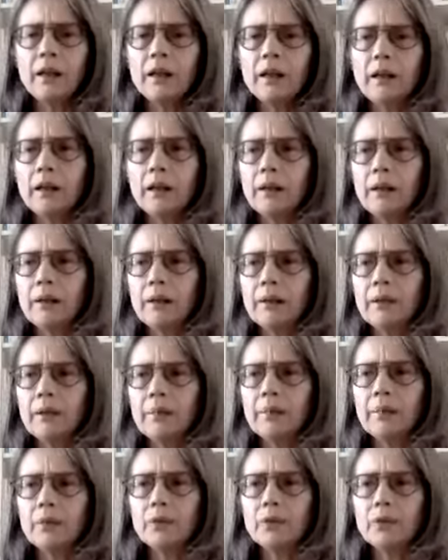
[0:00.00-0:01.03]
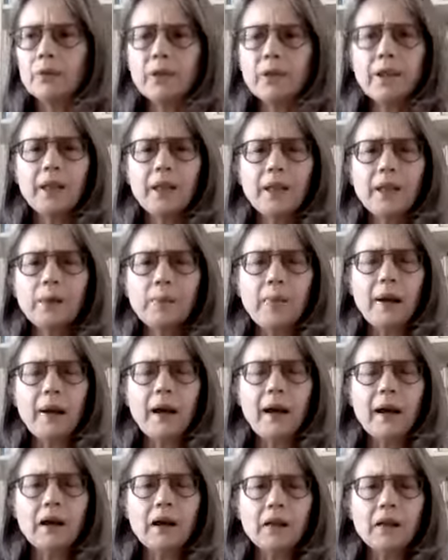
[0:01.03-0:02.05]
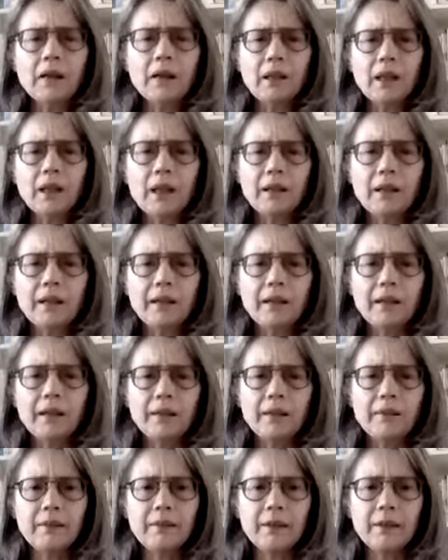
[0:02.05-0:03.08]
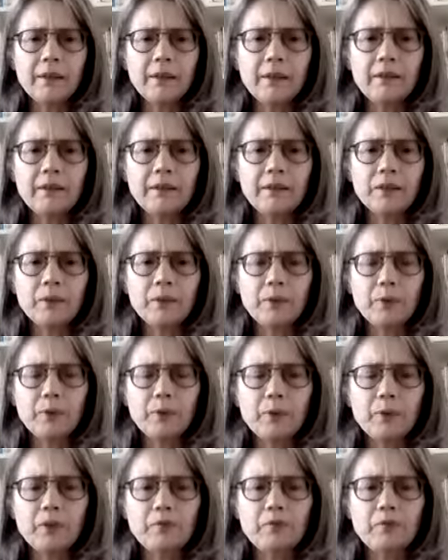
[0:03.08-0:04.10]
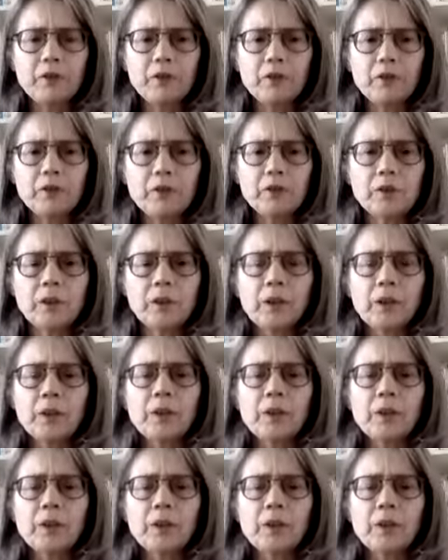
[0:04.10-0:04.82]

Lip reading: sort of get back online in the way that they're supposed to function.